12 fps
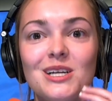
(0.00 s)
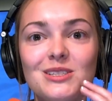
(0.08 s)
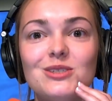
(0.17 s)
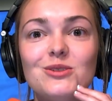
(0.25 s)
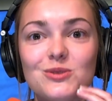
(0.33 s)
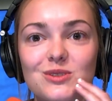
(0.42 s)

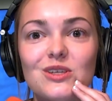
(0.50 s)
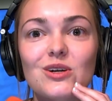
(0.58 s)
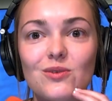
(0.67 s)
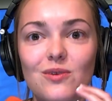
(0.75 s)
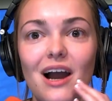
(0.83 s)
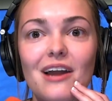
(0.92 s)
2's the
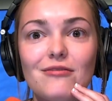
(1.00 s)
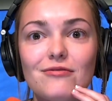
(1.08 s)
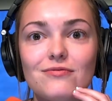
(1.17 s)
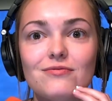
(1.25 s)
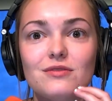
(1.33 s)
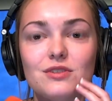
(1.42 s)
right
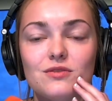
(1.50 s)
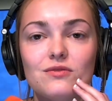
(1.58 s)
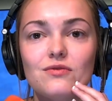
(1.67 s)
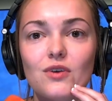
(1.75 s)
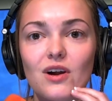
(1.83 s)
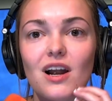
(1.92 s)

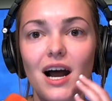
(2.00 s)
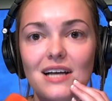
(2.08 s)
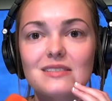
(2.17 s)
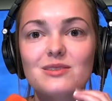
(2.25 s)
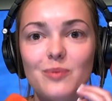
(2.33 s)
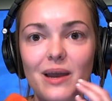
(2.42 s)
for
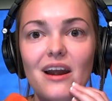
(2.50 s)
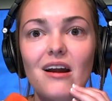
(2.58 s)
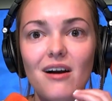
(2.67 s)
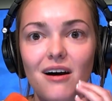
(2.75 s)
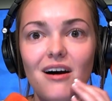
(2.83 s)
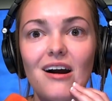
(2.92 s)
us to bear
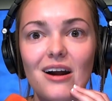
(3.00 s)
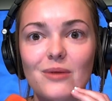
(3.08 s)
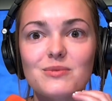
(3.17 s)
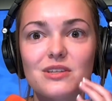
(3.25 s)
arms.